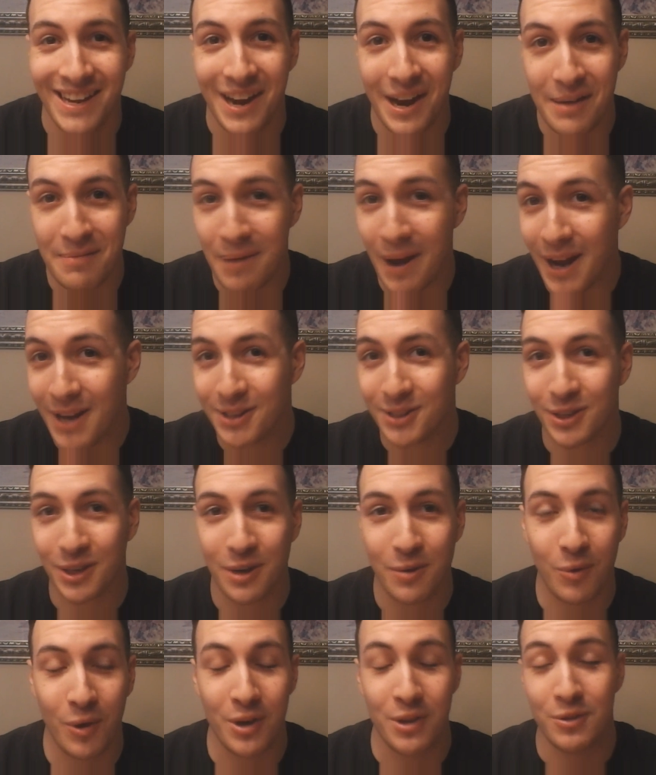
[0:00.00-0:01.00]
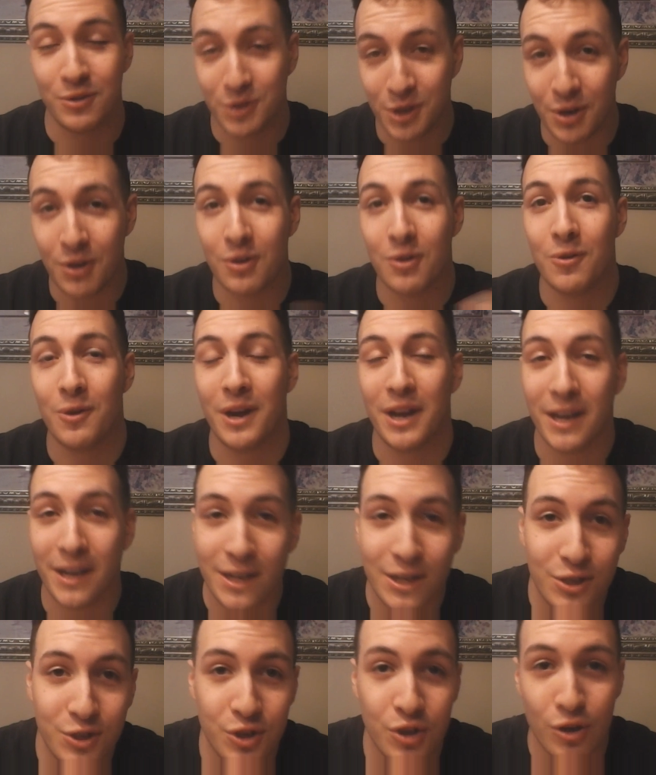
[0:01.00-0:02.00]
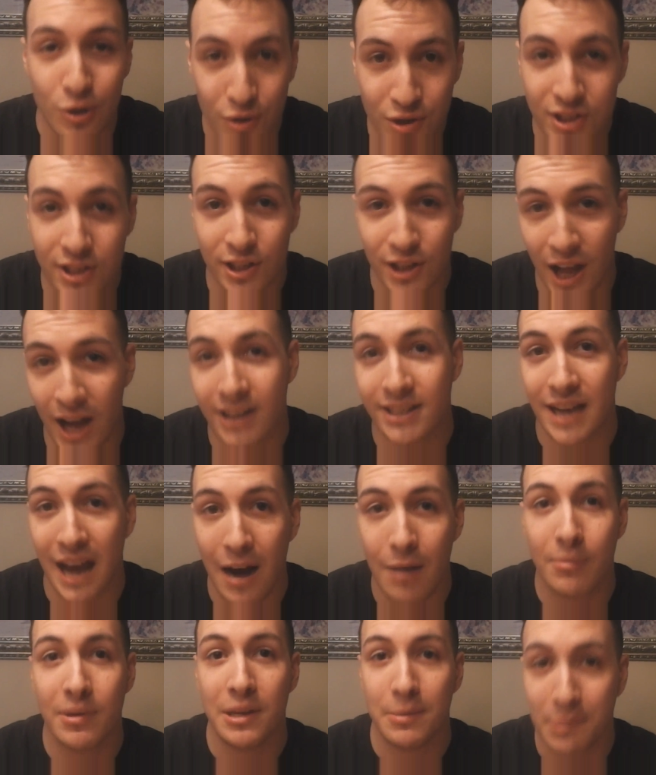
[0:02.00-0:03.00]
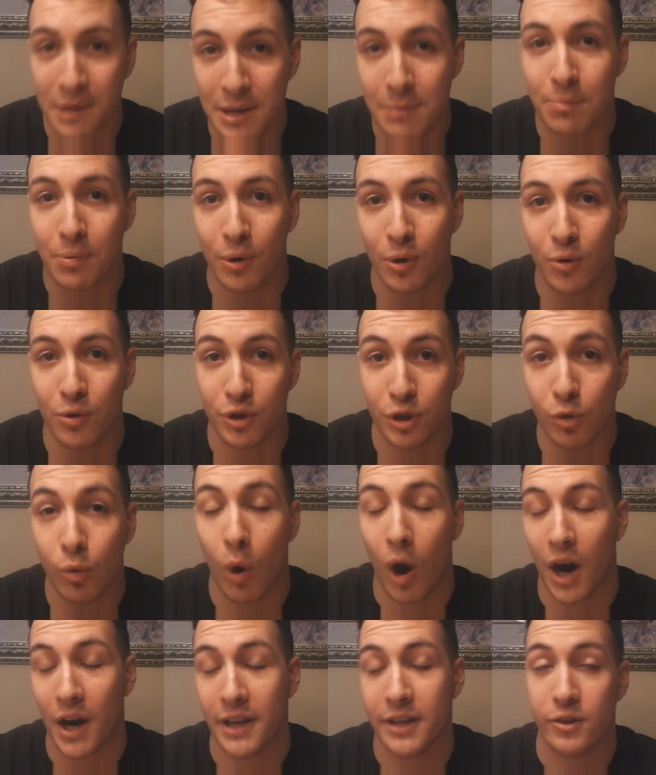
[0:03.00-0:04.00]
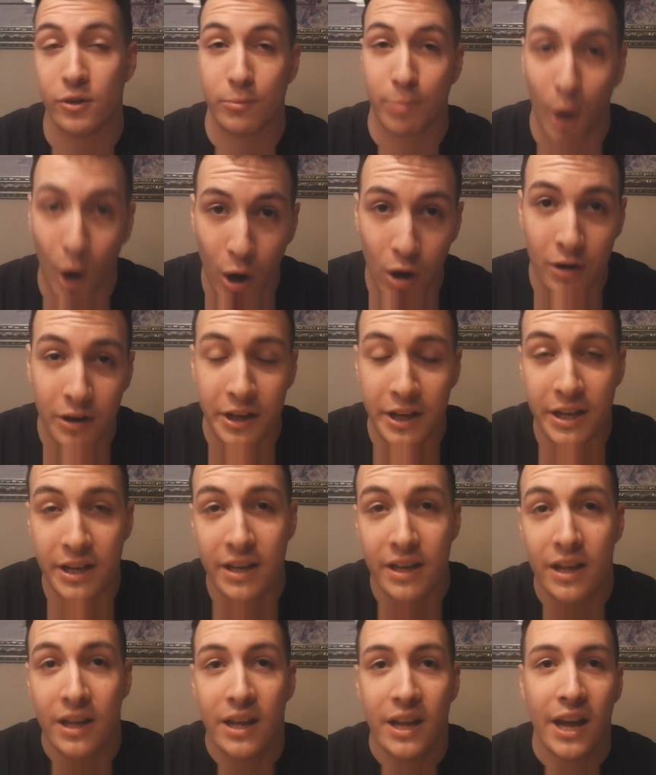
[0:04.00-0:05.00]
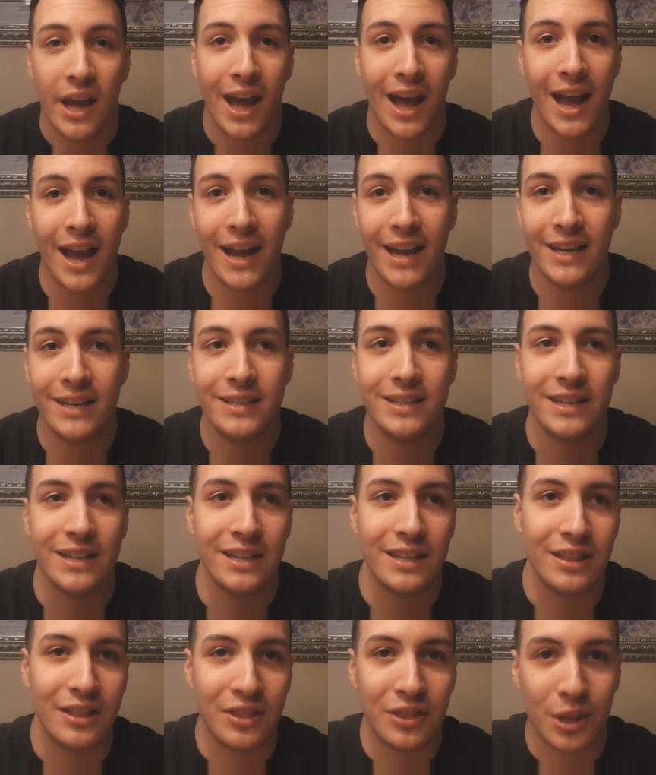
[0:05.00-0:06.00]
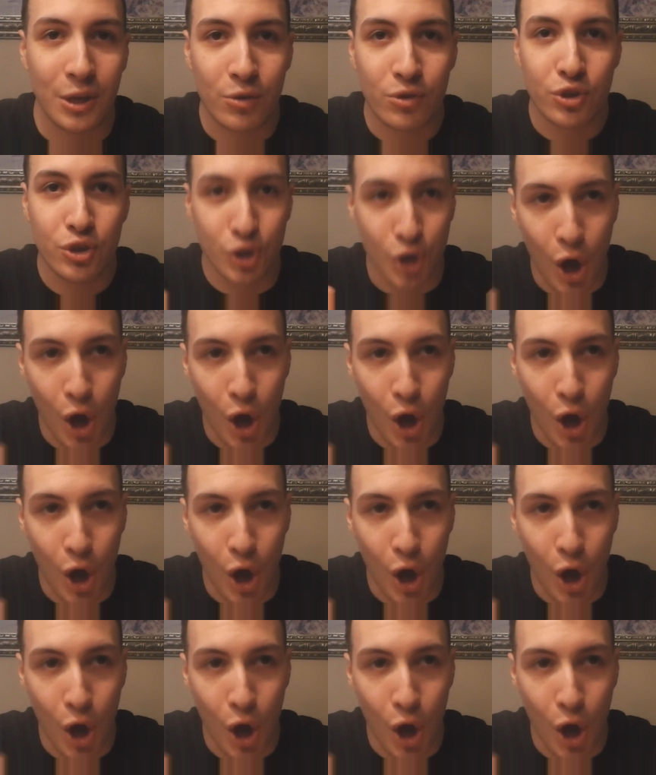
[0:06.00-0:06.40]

and basically what you do is you select how many people you want in your party, and there's